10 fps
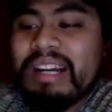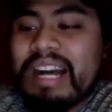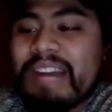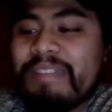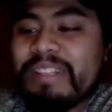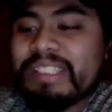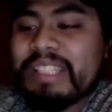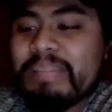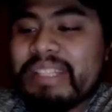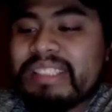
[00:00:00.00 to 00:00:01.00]
I feel like it's going
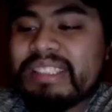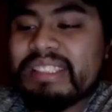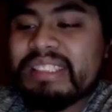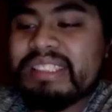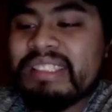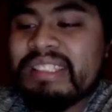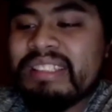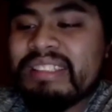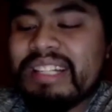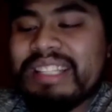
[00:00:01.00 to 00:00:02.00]
to be
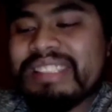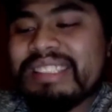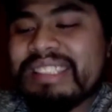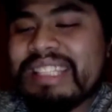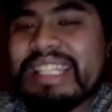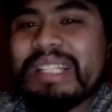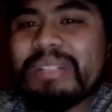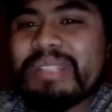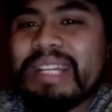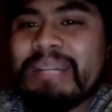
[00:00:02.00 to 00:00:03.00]
a sneaky close
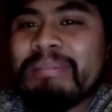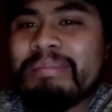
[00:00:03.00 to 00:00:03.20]
game.